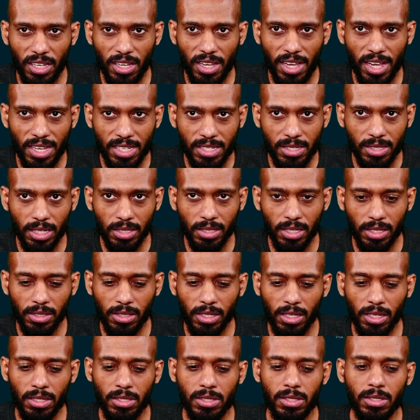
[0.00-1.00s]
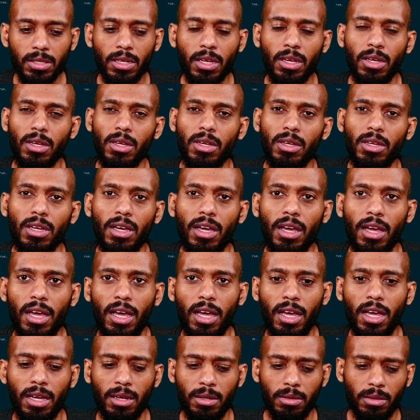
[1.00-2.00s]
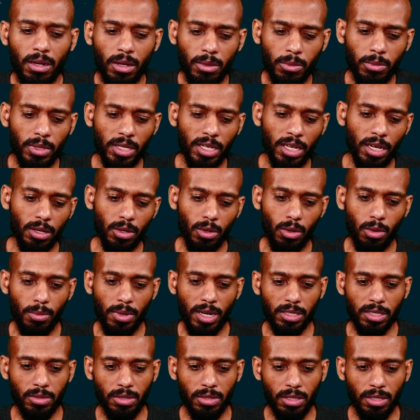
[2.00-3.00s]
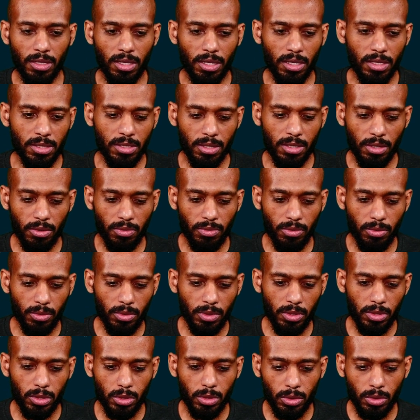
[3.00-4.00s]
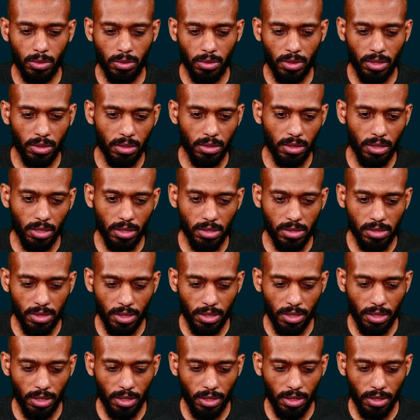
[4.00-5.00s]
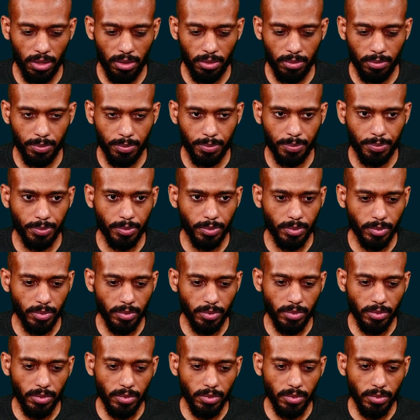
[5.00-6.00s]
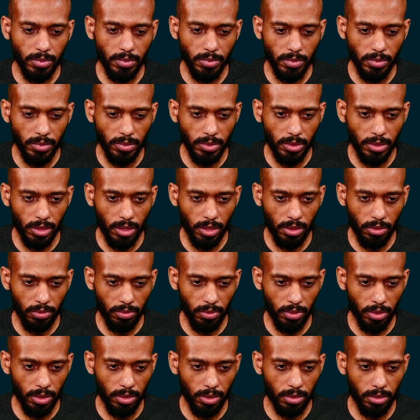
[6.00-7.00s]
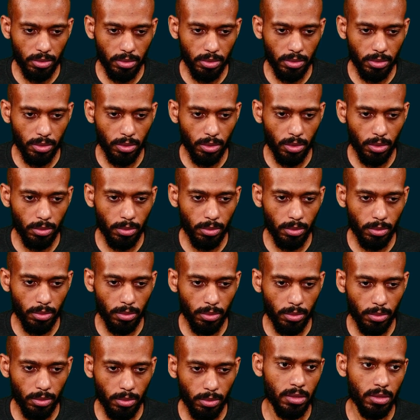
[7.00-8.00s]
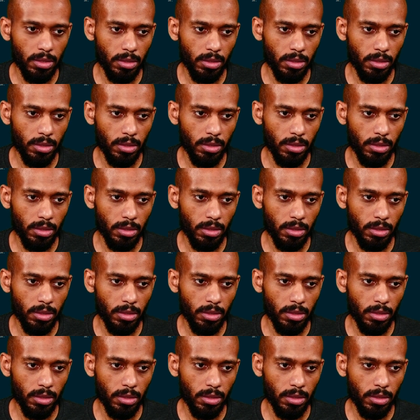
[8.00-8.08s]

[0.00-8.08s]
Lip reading: static text. We can go back to the text. If we show the text again, if I copy this,